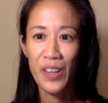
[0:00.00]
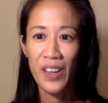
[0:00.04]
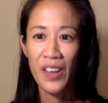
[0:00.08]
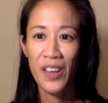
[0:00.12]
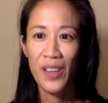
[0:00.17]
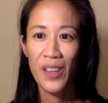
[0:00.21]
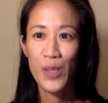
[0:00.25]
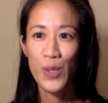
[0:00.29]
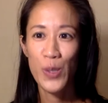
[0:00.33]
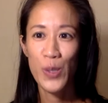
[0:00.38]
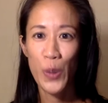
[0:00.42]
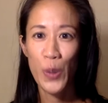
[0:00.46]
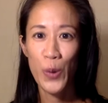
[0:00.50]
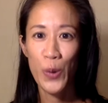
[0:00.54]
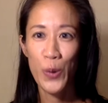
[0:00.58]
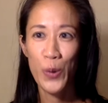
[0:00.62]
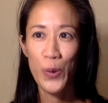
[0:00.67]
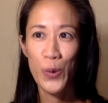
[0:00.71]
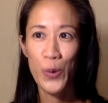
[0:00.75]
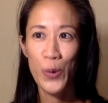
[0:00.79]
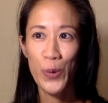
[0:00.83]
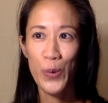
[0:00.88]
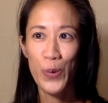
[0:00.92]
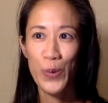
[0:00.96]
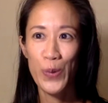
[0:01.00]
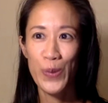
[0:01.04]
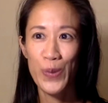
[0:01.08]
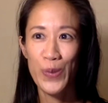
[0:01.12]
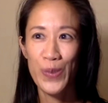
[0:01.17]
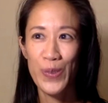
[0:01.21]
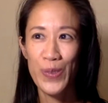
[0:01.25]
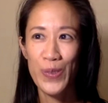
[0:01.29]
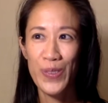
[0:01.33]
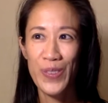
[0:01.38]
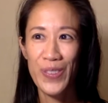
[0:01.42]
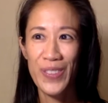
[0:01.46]
So
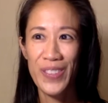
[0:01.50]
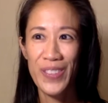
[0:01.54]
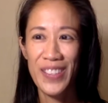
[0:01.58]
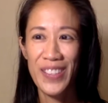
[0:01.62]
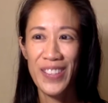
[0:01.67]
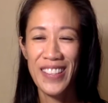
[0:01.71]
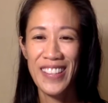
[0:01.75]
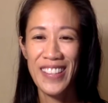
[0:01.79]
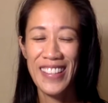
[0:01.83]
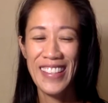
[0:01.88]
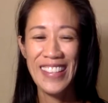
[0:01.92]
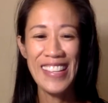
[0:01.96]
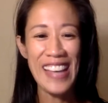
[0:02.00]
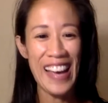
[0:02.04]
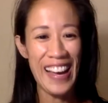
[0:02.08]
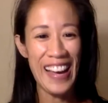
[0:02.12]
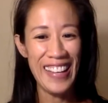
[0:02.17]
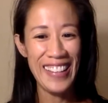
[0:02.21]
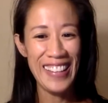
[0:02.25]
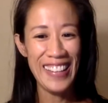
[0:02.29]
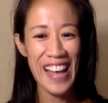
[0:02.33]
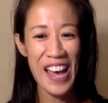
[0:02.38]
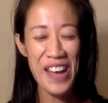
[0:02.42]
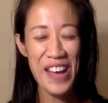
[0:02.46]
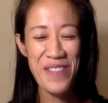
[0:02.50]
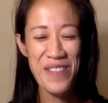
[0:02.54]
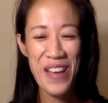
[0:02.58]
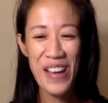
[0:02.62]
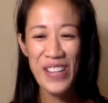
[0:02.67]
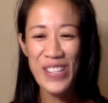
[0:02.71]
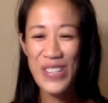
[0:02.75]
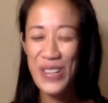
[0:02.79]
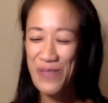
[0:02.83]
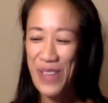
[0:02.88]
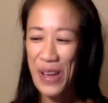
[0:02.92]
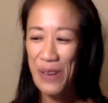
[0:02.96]
yeah, I'm not
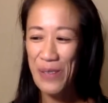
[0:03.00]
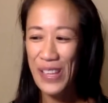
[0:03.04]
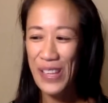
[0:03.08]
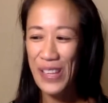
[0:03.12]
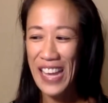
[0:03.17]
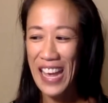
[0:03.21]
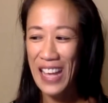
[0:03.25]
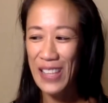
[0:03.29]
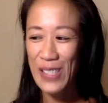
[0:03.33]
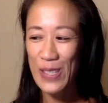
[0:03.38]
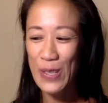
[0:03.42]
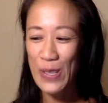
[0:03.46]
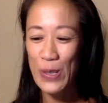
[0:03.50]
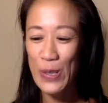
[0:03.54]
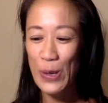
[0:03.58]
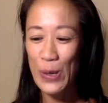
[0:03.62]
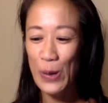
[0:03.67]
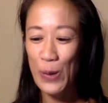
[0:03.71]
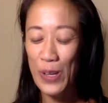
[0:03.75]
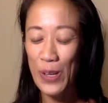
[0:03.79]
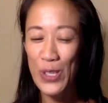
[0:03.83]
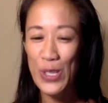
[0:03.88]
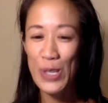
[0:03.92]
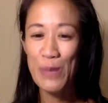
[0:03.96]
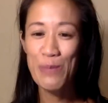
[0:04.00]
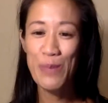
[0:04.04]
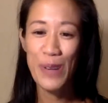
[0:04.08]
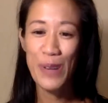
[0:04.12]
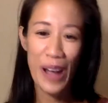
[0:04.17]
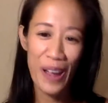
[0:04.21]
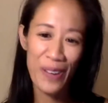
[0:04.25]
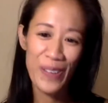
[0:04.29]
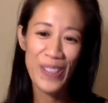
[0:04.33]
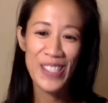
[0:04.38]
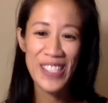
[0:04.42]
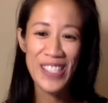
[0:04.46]
sure if that really answered your question, but
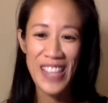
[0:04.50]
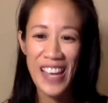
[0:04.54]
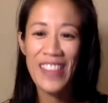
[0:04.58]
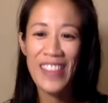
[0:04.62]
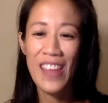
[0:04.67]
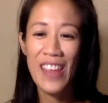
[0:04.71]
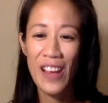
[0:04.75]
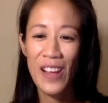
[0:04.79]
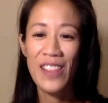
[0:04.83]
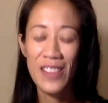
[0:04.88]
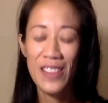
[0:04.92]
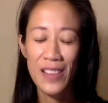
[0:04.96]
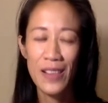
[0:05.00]
I would say that